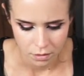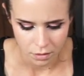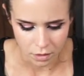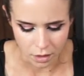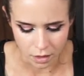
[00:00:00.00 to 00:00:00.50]

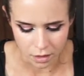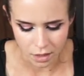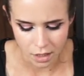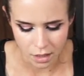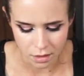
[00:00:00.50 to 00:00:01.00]
Yeah, because I
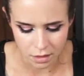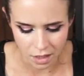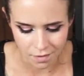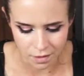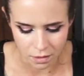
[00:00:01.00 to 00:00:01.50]
didn't
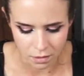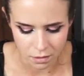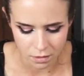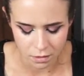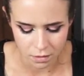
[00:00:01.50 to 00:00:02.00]
save it.
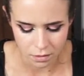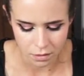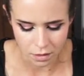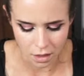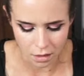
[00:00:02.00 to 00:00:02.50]

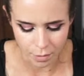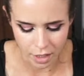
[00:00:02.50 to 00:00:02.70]
It's not on my